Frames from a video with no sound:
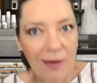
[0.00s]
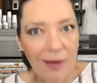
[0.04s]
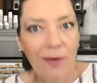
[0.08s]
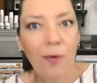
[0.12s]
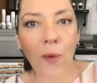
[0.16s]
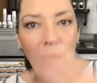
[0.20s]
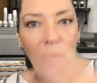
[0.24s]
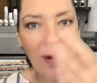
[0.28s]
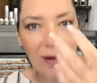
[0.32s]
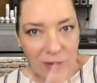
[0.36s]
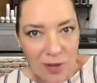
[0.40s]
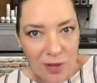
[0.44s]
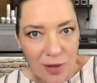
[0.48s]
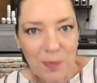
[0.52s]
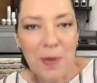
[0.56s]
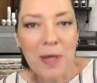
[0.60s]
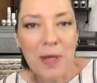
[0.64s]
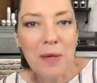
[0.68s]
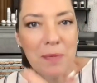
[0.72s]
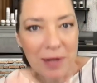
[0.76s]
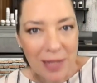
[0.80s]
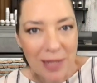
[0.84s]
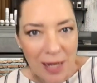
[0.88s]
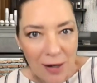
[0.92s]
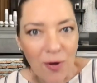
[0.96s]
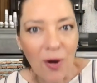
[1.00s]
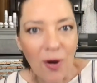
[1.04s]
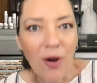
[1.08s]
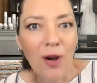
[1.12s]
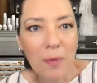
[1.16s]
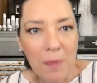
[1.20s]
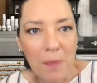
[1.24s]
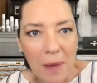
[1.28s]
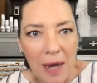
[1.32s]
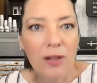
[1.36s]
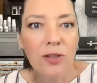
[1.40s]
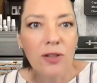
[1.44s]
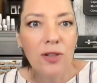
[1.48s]
what do people get wrong
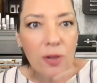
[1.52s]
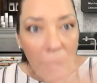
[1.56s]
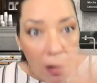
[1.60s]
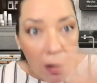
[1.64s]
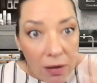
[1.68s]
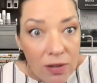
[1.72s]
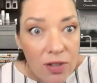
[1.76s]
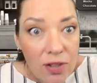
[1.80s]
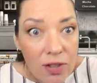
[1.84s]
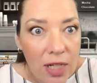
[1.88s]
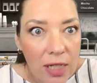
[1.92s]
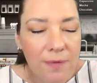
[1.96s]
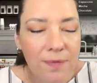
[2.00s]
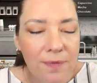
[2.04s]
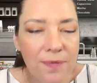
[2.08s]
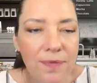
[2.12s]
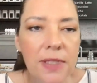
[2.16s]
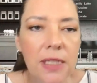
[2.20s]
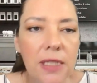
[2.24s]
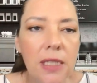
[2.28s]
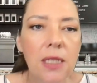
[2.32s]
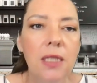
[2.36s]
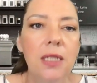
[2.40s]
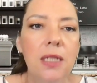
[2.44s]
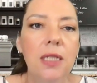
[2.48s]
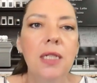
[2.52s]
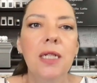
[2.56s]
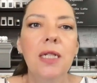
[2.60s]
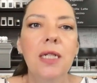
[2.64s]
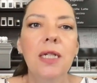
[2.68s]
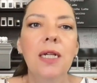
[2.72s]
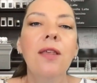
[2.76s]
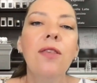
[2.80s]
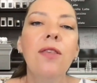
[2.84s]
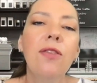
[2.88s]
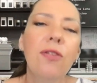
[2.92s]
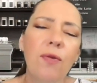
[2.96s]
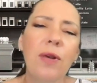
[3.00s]
about your culture?
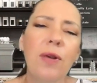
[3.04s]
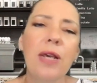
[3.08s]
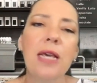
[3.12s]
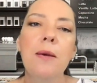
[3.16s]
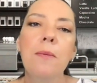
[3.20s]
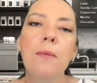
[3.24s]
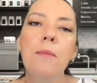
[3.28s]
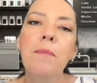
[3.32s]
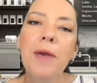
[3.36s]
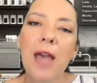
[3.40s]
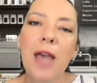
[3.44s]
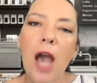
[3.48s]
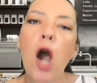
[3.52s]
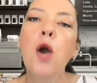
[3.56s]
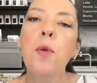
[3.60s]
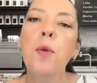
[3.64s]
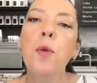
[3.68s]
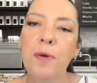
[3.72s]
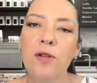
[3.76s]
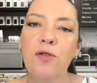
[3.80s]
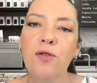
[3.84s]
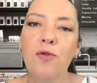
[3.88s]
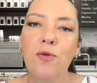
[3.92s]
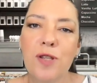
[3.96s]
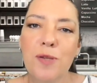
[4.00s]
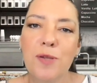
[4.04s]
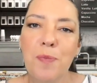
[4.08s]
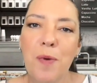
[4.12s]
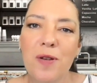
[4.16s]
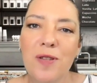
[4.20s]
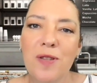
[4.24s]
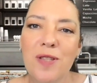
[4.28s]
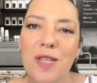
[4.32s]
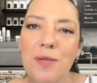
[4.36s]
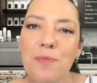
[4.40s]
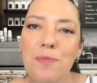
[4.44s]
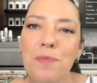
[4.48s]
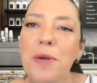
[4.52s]
3, be open to
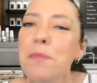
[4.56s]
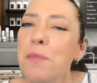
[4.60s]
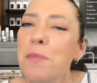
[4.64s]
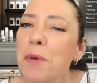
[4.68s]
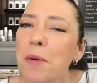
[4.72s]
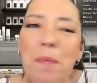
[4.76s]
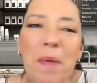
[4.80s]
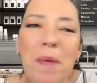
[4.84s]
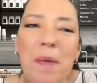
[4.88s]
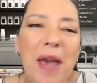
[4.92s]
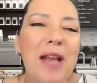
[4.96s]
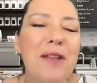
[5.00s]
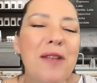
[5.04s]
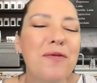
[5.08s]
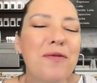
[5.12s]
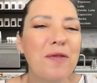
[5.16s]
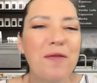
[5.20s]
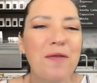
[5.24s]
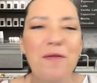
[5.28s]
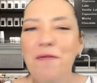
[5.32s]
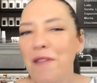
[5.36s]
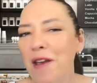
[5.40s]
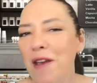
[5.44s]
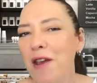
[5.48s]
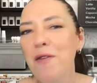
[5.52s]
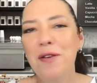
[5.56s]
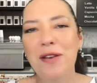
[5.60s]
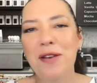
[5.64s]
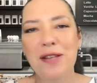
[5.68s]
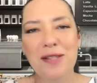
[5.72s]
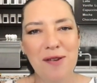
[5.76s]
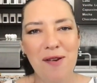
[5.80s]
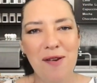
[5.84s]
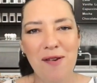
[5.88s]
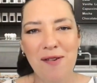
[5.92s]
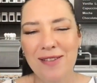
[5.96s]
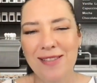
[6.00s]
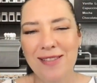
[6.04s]
responses. Be prepared for
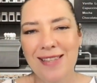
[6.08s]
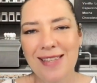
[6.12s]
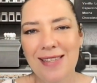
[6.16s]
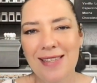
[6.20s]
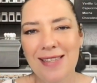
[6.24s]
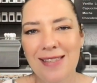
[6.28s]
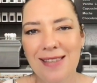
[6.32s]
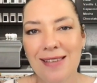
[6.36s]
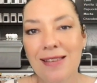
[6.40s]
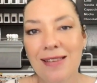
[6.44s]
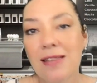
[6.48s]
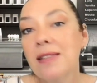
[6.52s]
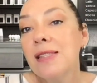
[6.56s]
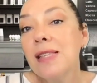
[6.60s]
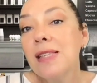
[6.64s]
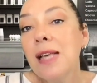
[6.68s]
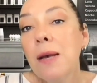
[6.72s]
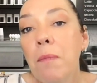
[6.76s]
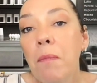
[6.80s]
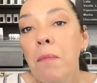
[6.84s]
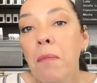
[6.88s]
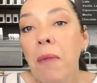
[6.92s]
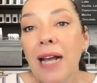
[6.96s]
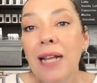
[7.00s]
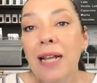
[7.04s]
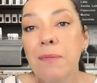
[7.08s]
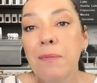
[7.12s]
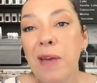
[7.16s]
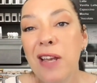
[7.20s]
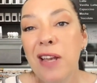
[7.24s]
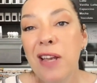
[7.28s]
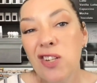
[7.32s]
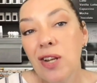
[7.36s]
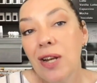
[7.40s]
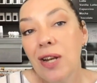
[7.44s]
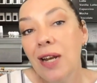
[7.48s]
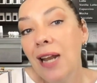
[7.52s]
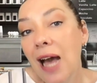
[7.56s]
various answers. Some might
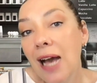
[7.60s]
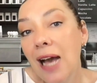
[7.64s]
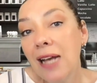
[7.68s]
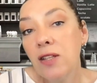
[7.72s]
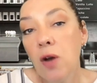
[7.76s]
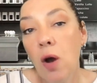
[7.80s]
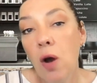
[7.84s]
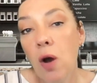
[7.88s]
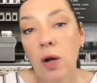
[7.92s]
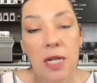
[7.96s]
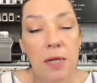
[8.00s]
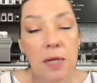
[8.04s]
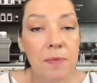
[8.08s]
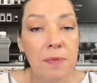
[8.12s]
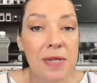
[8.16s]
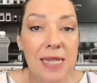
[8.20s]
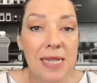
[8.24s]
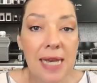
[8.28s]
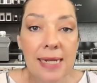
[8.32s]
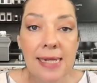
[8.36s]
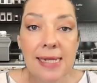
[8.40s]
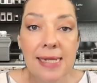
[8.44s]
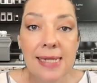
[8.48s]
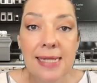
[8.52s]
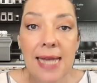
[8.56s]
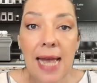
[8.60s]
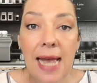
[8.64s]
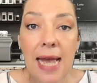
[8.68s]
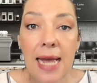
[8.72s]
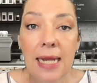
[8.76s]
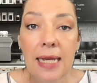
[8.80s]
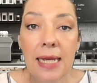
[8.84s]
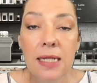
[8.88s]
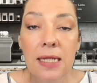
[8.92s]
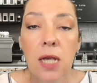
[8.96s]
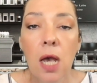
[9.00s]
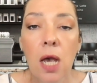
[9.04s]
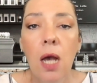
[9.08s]
mention light-hearted
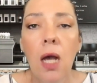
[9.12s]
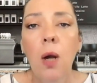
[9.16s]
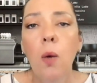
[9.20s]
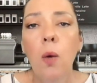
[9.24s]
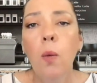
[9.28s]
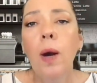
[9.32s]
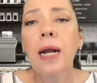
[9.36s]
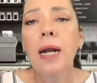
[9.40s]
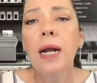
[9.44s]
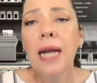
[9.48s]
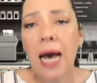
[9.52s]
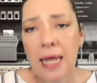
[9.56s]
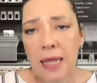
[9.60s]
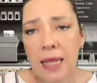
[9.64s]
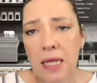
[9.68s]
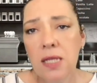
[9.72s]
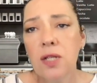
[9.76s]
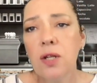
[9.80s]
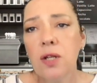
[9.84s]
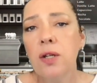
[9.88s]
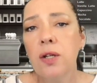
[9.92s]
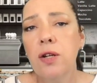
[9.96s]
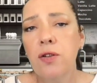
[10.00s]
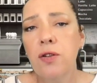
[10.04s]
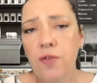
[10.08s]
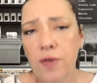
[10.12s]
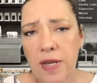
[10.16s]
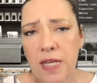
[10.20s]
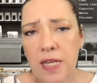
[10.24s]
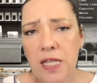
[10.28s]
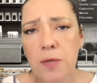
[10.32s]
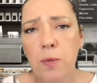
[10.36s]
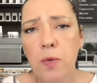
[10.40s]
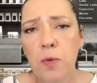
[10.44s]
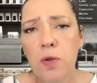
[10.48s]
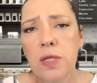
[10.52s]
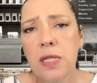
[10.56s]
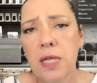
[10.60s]
misunderstandings, while others could
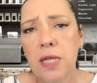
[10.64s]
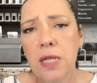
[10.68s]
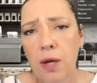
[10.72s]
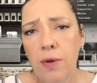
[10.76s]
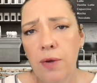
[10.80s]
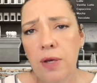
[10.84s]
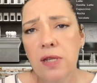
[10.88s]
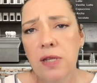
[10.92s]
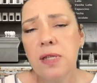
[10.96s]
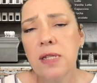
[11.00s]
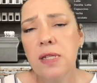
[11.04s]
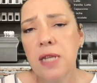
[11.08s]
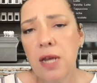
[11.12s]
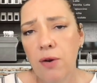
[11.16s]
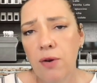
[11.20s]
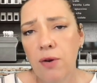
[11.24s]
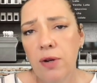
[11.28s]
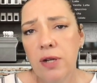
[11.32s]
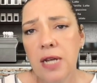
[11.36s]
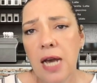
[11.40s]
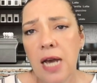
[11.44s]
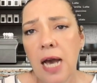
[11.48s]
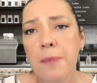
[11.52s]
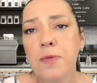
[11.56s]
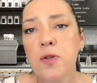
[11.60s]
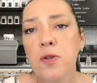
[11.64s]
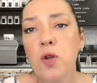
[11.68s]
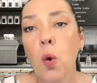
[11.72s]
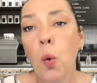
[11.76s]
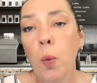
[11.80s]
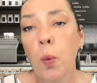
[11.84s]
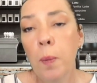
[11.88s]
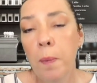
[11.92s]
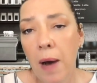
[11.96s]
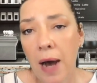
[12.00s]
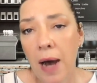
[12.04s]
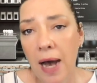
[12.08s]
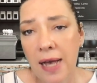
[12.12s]
address more serious stereotypes
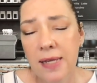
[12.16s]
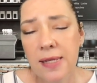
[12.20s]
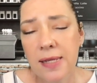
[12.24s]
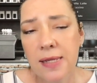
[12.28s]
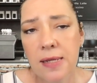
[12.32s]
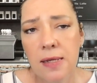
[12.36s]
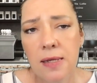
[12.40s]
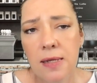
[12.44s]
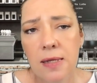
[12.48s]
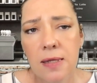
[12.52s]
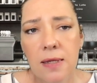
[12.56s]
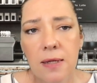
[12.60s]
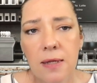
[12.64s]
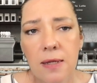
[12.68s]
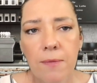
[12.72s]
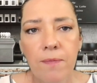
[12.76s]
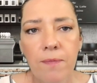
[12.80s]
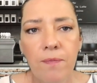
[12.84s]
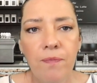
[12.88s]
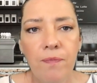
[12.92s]
or biases.